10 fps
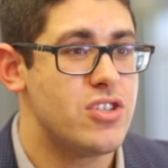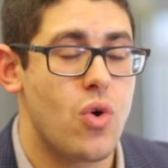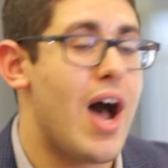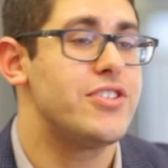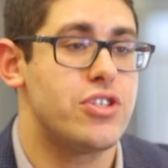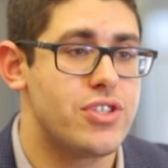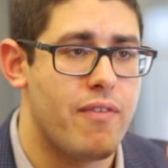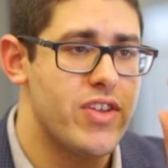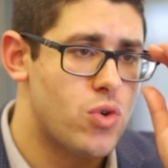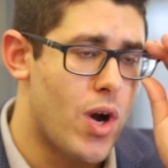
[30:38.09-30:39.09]
So ask
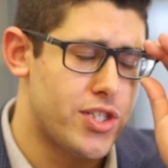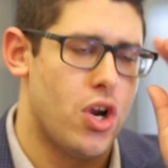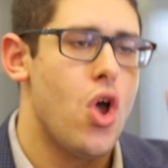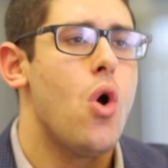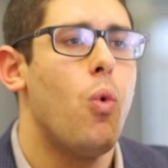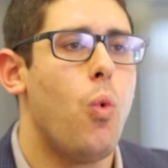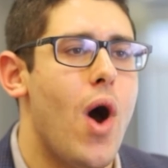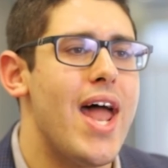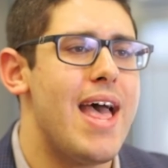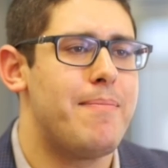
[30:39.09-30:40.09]
yourself this question:
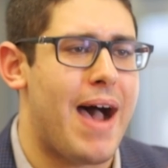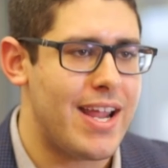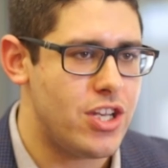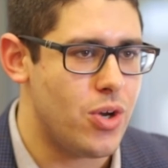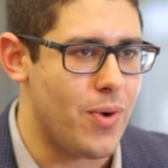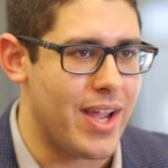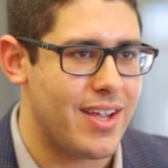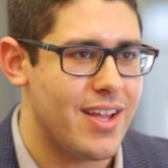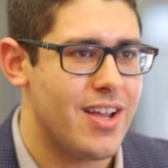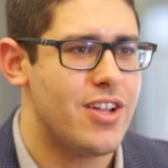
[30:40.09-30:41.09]
what am I
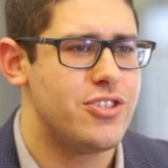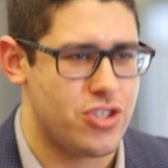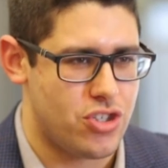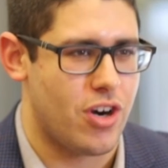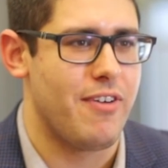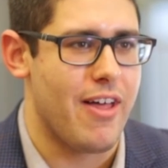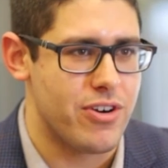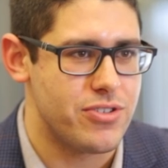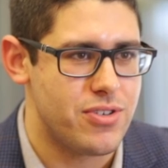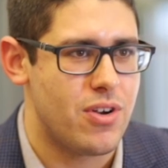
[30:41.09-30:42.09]
doing to serve
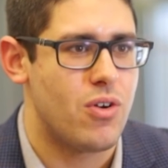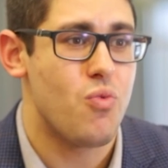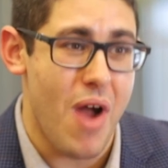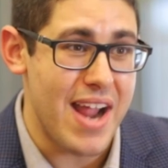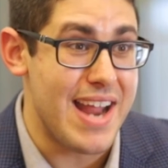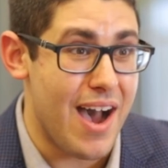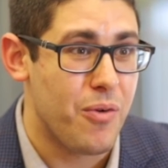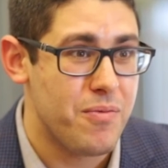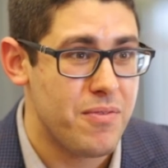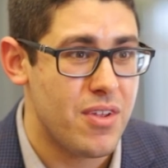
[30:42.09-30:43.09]
others right now?